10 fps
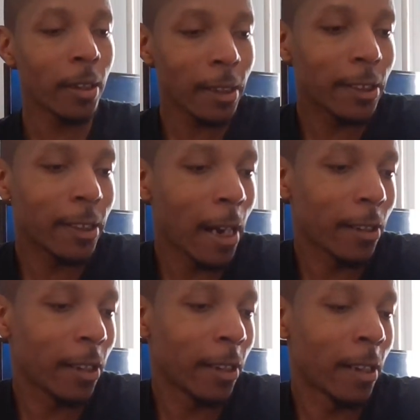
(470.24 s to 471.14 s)
I
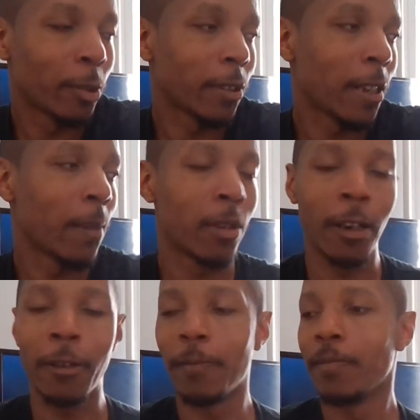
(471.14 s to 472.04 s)
sat there and I was like,
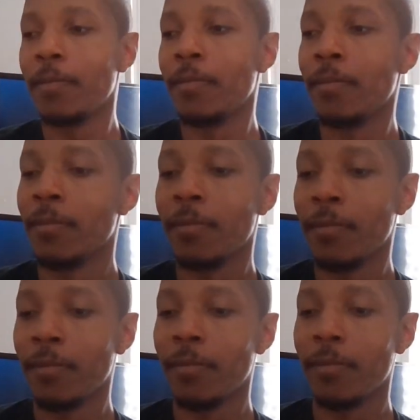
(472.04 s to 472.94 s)
bro,
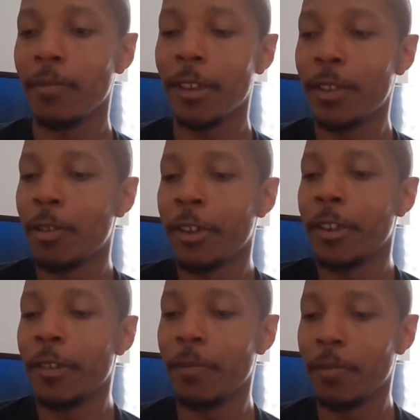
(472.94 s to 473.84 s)
this is on
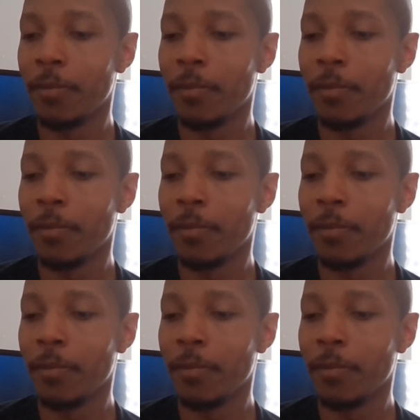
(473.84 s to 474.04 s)
you.